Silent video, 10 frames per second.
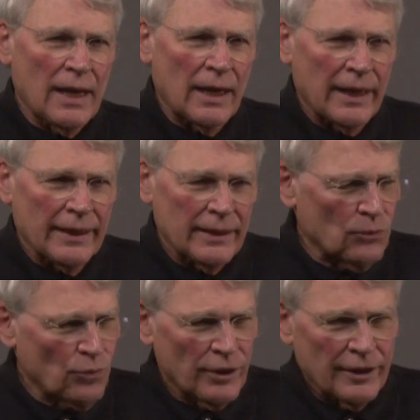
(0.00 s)

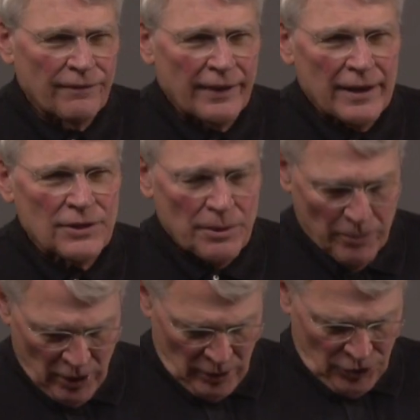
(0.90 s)
high-end, really fancy
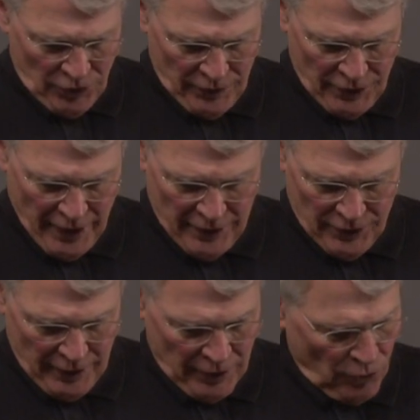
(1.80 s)
models. So this has
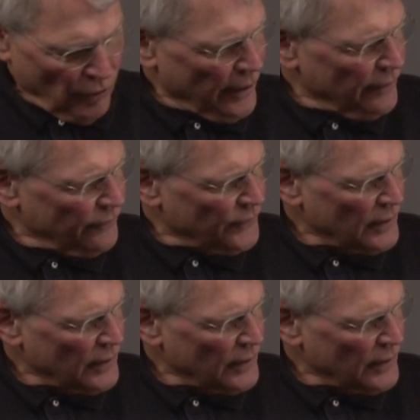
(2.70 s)
an engraved